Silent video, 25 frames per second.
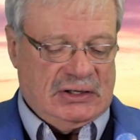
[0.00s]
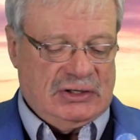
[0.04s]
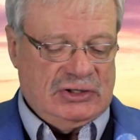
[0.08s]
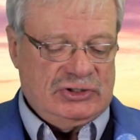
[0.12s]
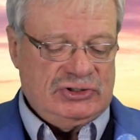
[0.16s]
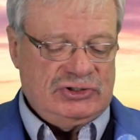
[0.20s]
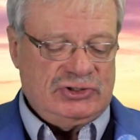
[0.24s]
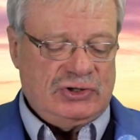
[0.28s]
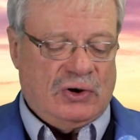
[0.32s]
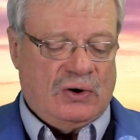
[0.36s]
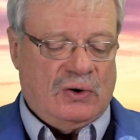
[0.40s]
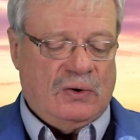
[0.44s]

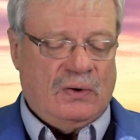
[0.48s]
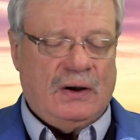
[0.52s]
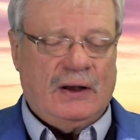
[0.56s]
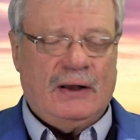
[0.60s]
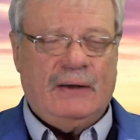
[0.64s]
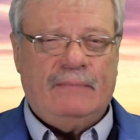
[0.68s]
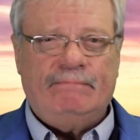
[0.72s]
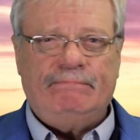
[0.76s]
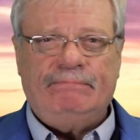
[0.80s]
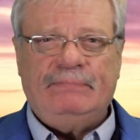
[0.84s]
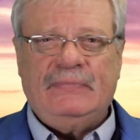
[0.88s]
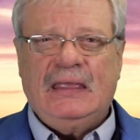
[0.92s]

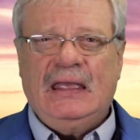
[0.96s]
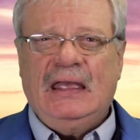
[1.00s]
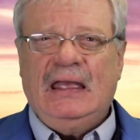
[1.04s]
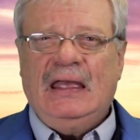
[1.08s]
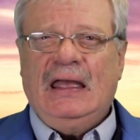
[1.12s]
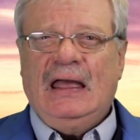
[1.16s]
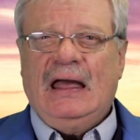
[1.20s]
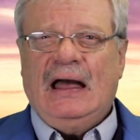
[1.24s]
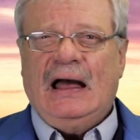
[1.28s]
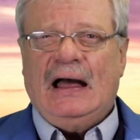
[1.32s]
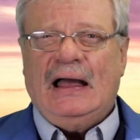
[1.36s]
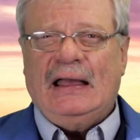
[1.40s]
So
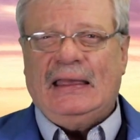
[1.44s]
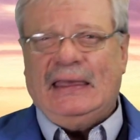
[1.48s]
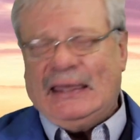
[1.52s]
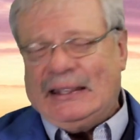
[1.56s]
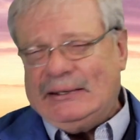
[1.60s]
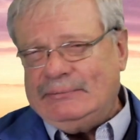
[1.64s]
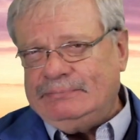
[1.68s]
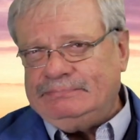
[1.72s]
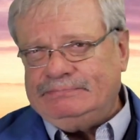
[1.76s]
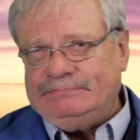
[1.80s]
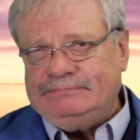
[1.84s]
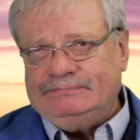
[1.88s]

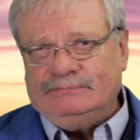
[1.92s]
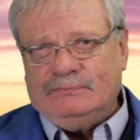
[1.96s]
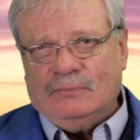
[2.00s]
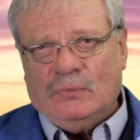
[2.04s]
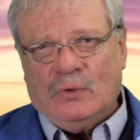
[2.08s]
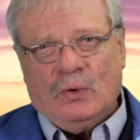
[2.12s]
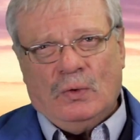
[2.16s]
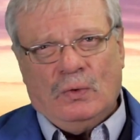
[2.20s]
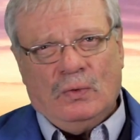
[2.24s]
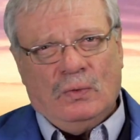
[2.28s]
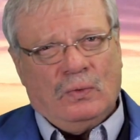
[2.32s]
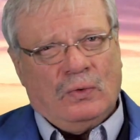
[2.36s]
again,
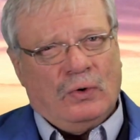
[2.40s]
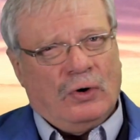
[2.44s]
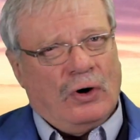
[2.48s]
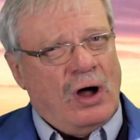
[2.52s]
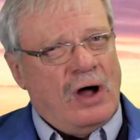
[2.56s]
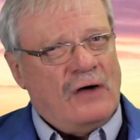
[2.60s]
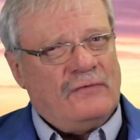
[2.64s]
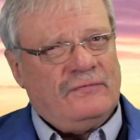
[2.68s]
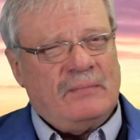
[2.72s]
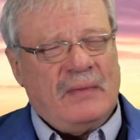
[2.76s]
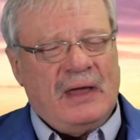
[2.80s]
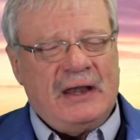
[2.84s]
we're
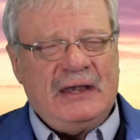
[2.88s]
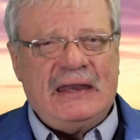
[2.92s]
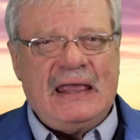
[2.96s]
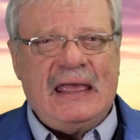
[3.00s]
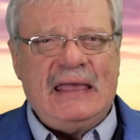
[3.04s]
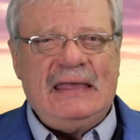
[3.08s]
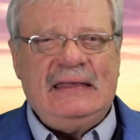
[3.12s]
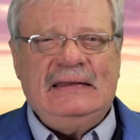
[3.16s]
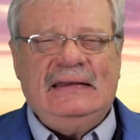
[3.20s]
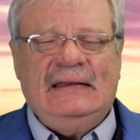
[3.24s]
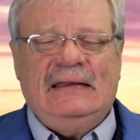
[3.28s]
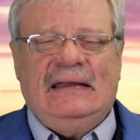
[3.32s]
off Monday.